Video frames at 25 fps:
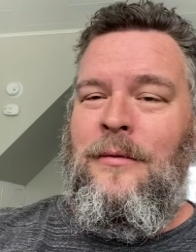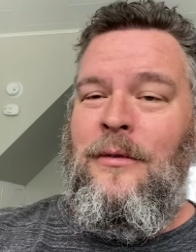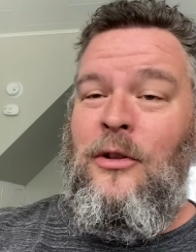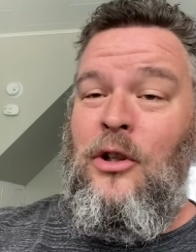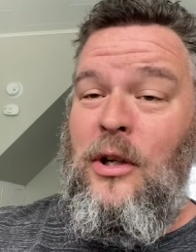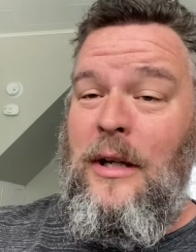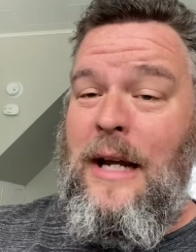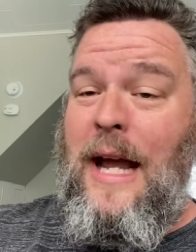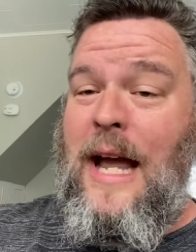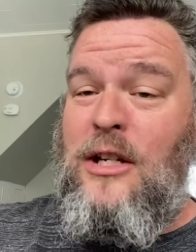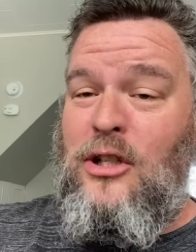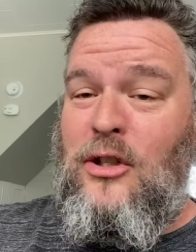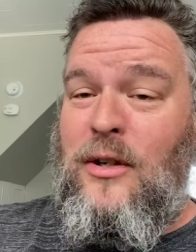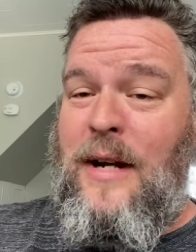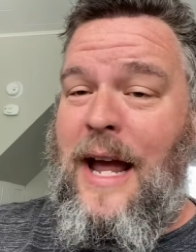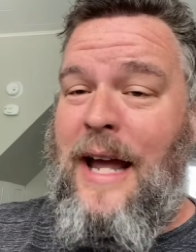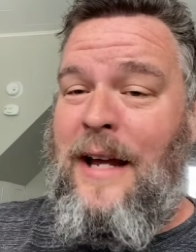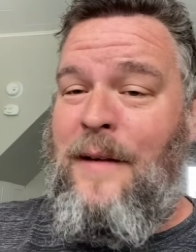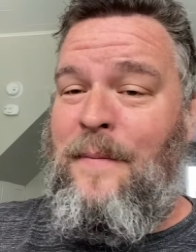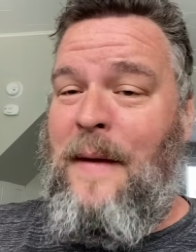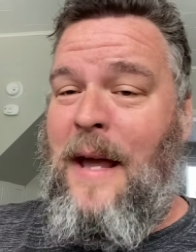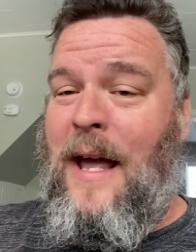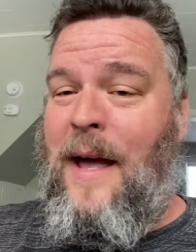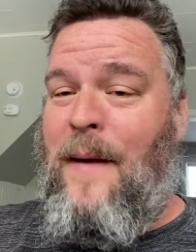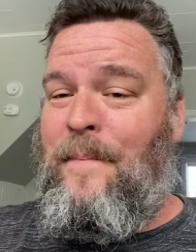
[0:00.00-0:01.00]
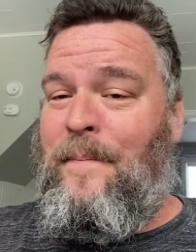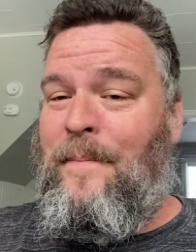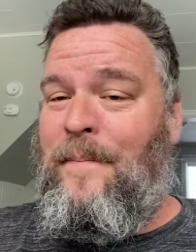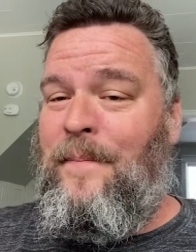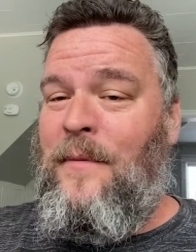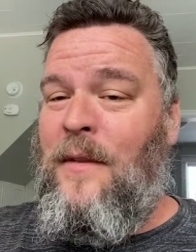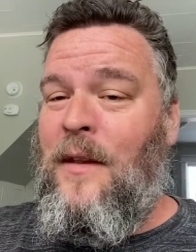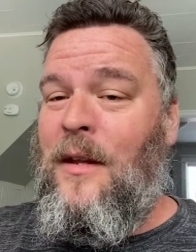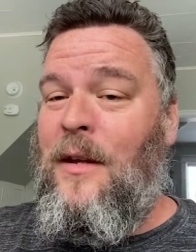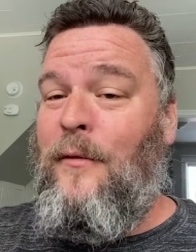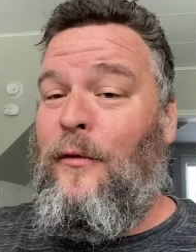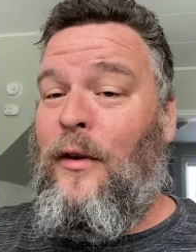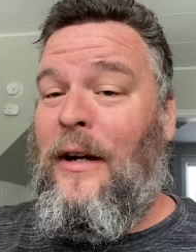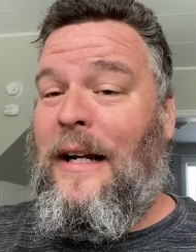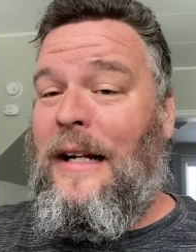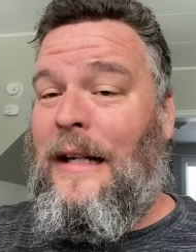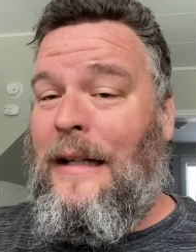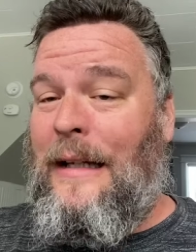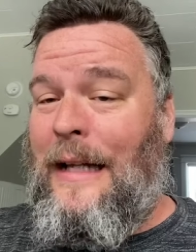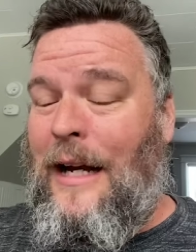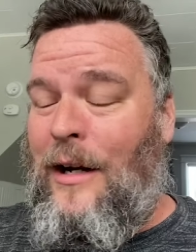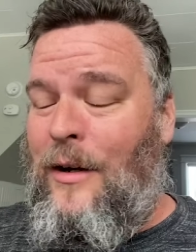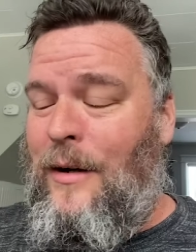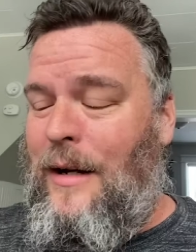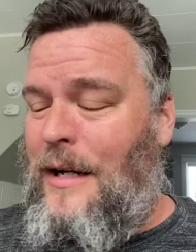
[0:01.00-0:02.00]
You guys crack me up. Freaking
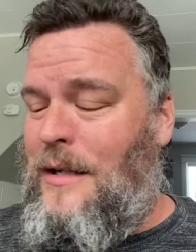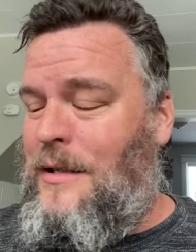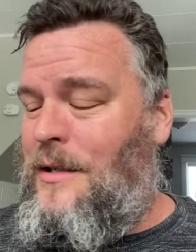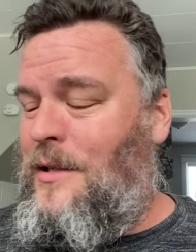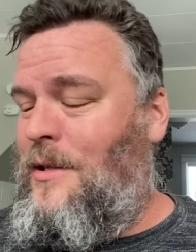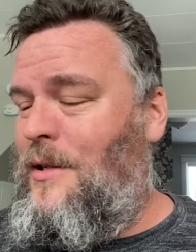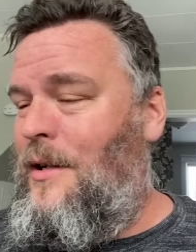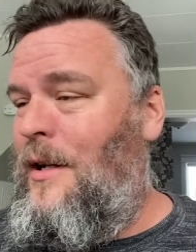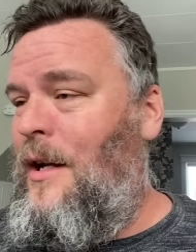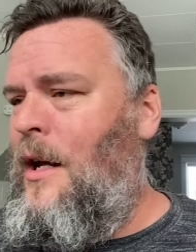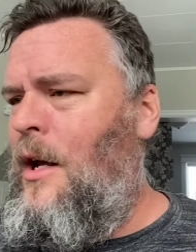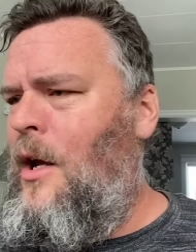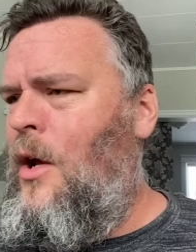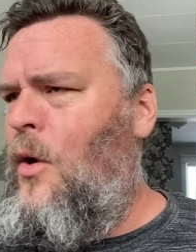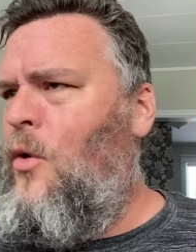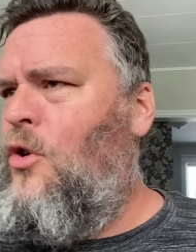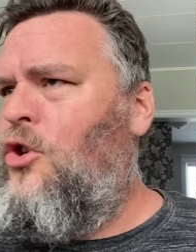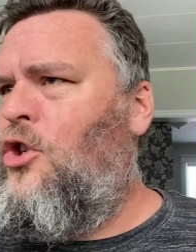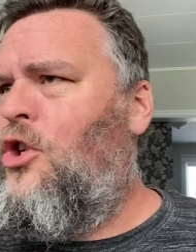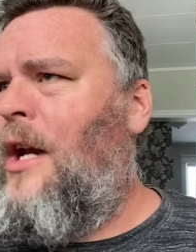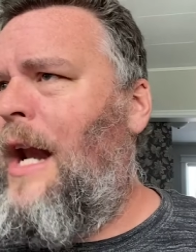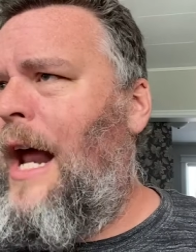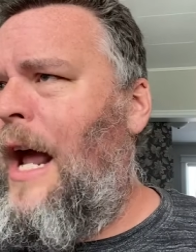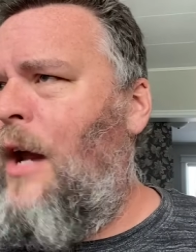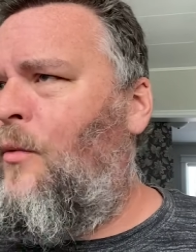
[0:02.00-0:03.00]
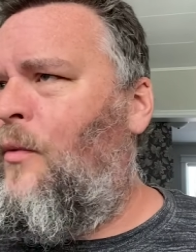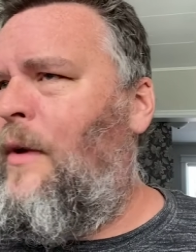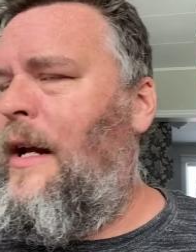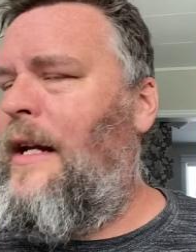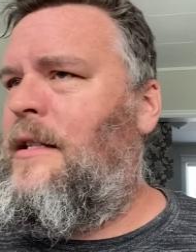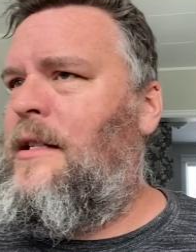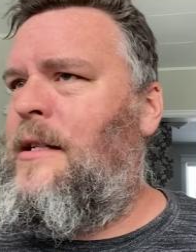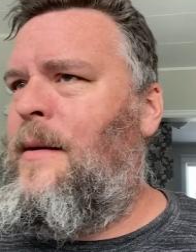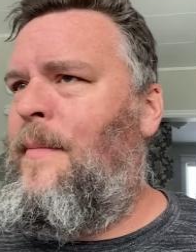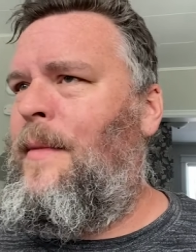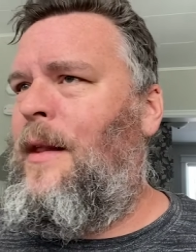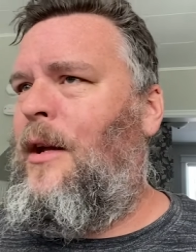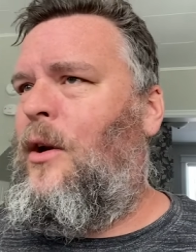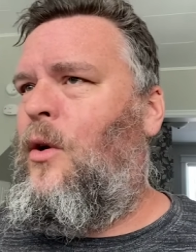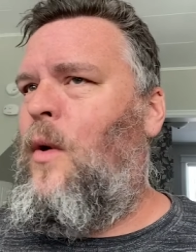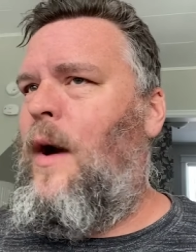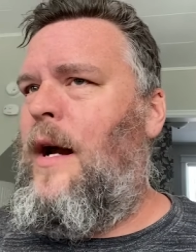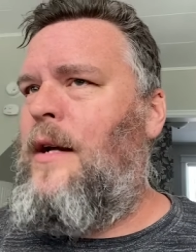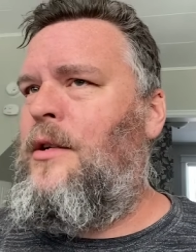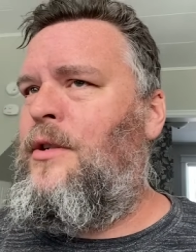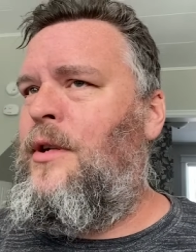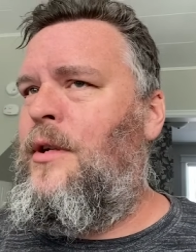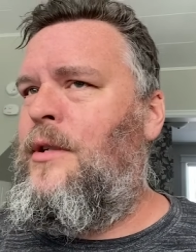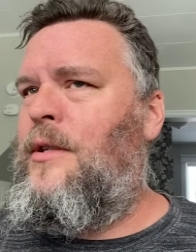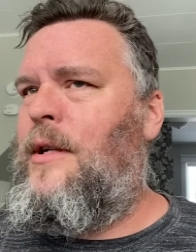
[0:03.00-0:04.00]
hilarious. Should I read some of the
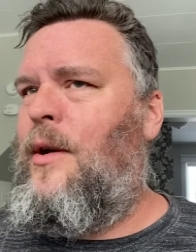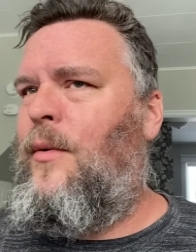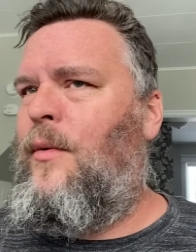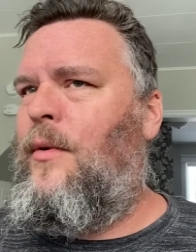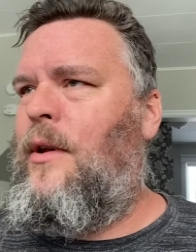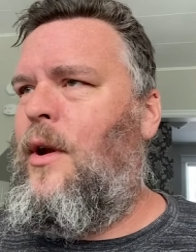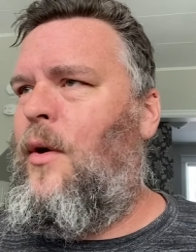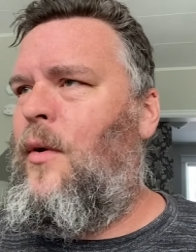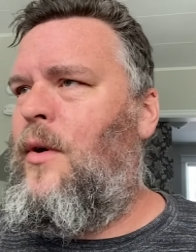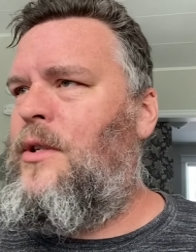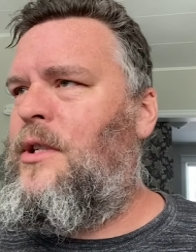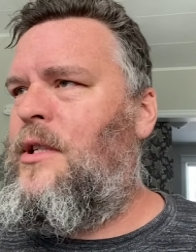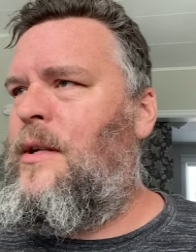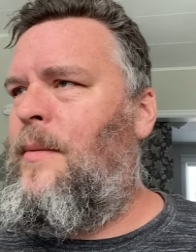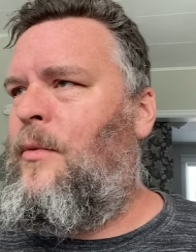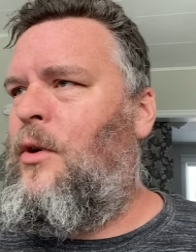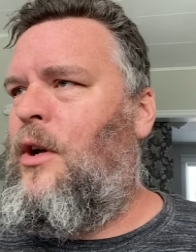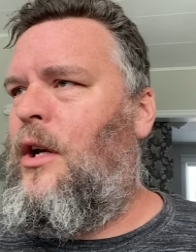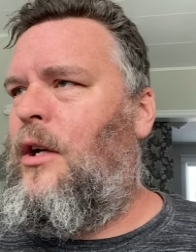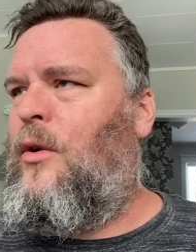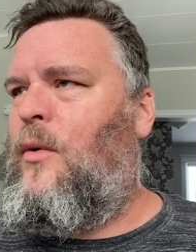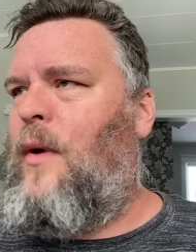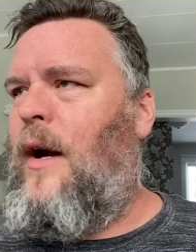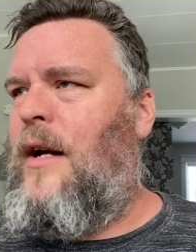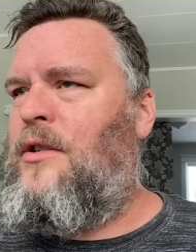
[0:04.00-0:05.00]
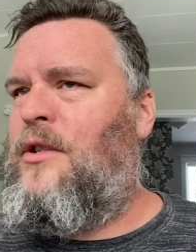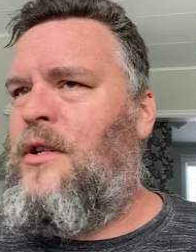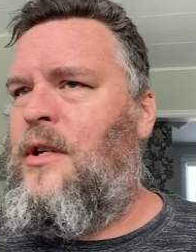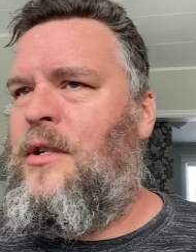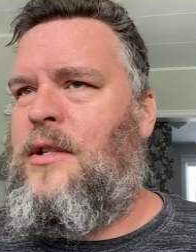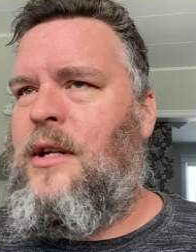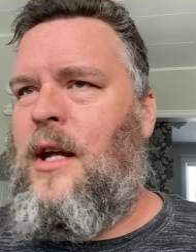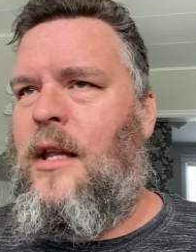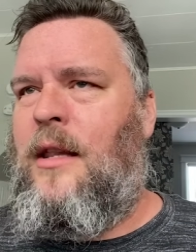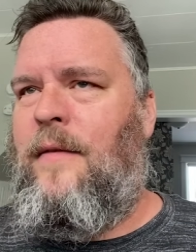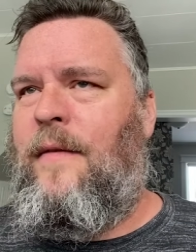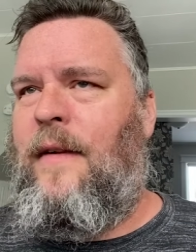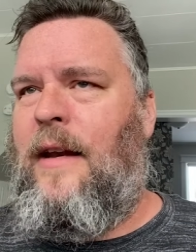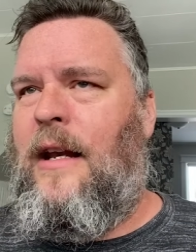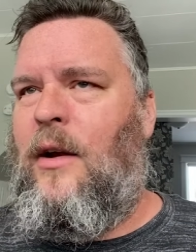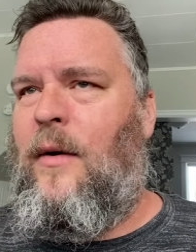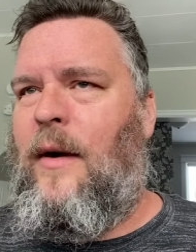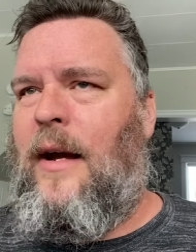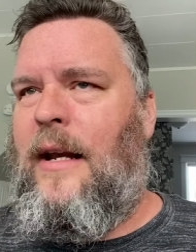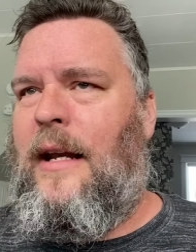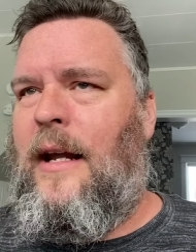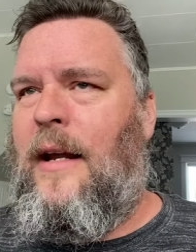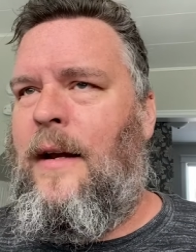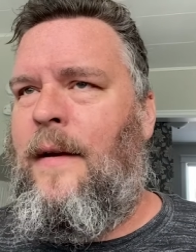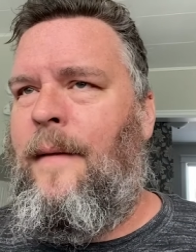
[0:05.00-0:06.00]
questions? There were some good questions on the video
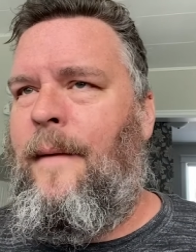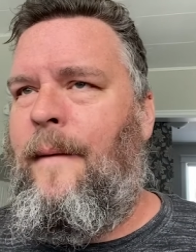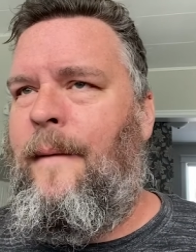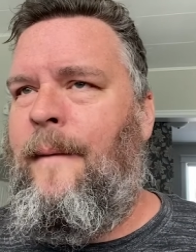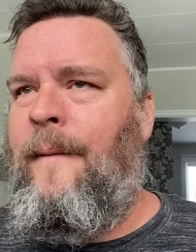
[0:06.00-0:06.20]
I did.